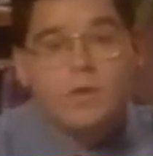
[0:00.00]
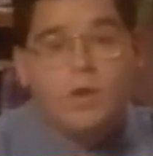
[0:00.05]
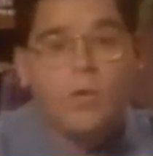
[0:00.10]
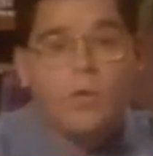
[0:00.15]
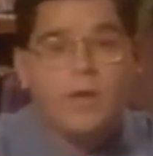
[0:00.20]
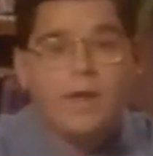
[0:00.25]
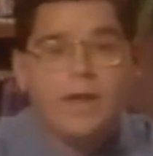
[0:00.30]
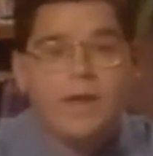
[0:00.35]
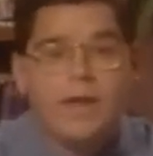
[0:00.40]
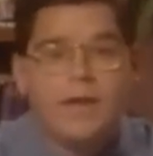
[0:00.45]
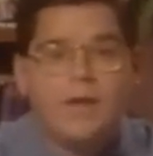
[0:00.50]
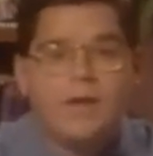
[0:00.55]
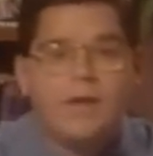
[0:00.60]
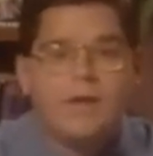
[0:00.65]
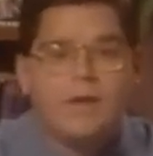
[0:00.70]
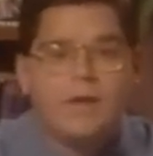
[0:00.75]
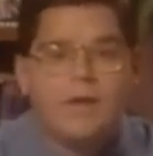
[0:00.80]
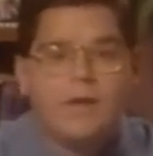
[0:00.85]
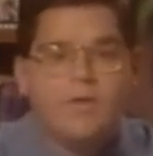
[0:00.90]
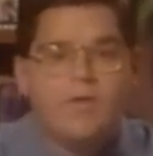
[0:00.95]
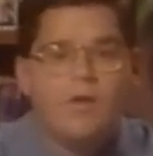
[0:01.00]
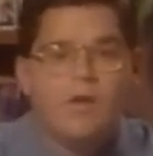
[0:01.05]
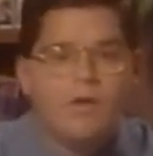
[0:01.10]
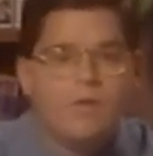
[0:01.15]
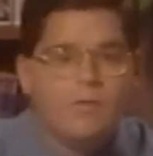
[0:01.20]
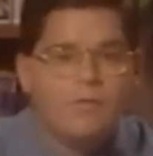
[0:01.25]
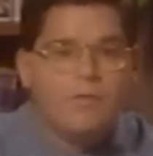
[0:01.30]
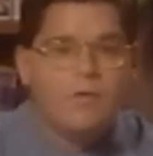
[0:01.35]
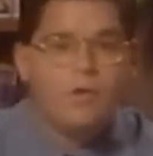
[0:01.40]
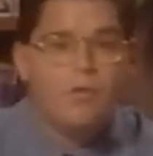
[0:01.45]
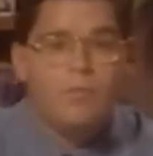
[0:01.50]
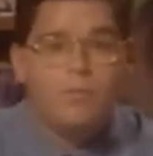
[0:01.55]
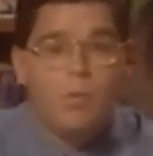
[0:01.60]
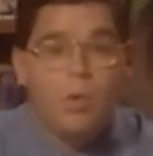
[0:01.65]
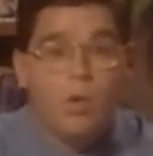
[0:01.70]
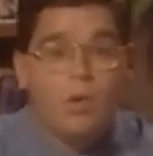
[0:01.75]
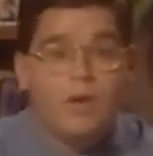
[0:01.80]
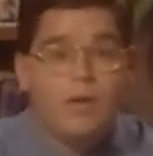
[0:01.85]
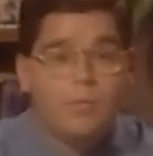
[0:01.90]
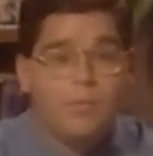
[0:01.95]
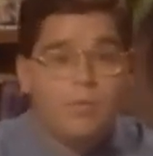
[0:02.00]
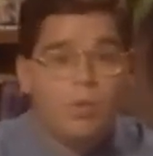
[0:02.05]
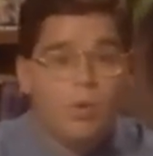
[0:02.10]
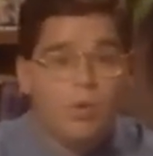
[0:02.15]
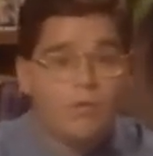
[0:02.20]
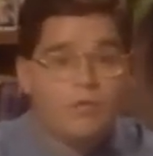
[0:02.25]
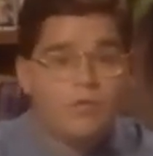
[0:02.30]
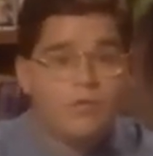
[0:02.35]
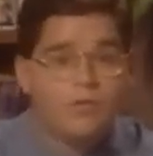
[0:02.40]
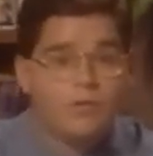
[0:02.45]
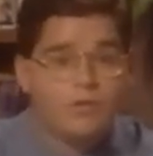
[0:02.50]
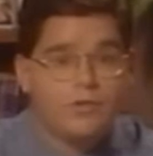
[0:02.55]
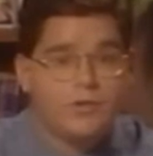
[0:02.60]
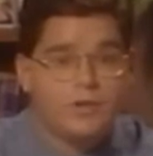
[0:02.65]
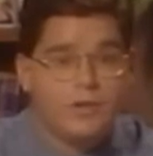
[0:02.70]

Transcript: Okay, here are a few more important search